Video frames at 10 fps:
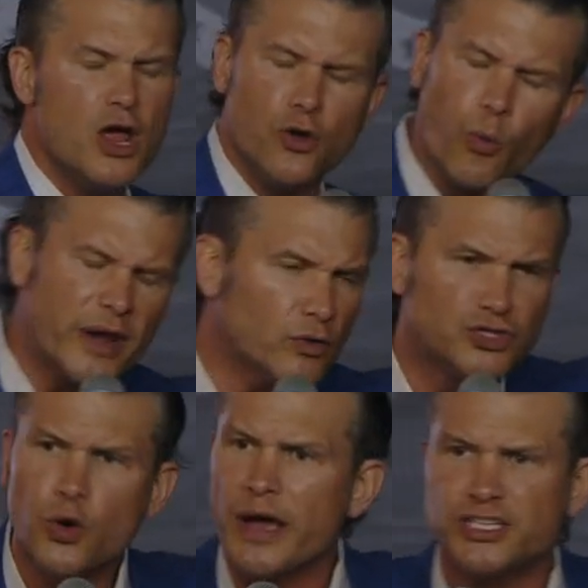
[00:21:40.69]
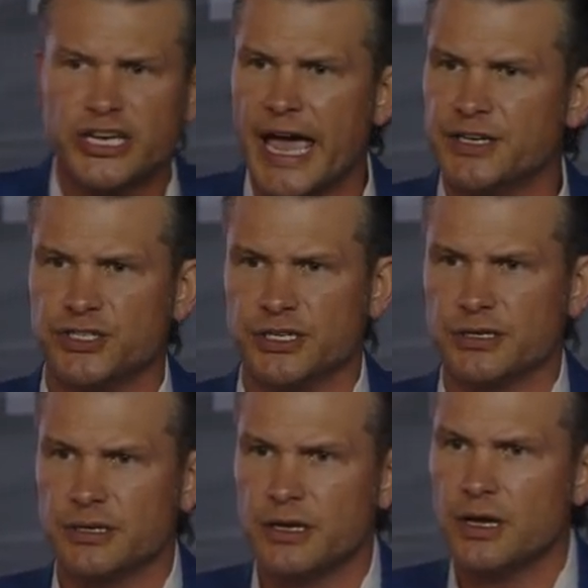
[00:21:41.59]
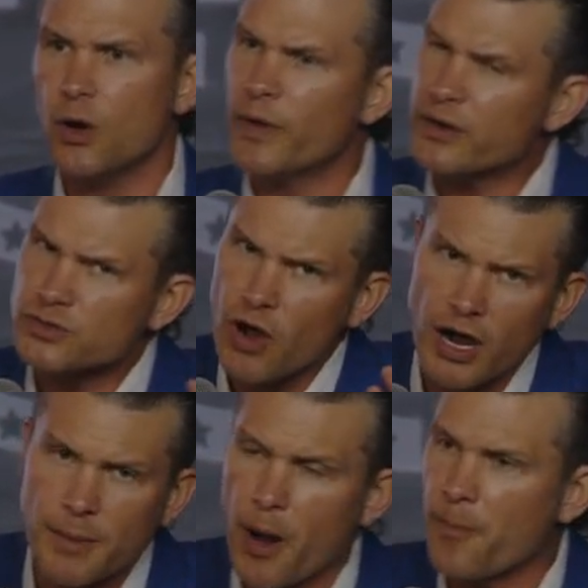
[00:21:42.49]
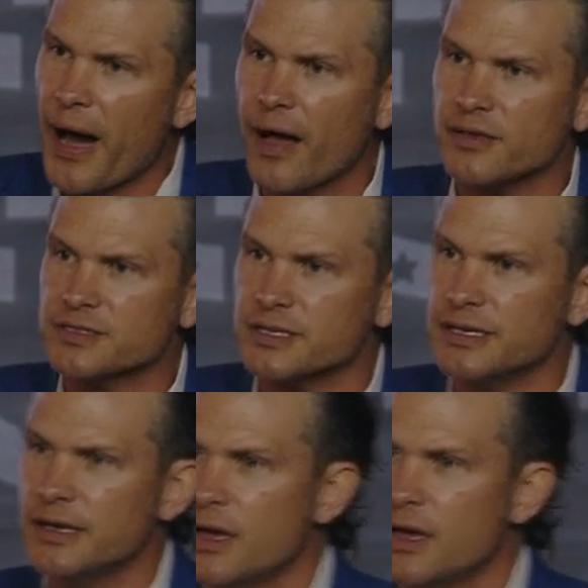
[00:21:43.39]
no, we don't do education. We don't talk about policy.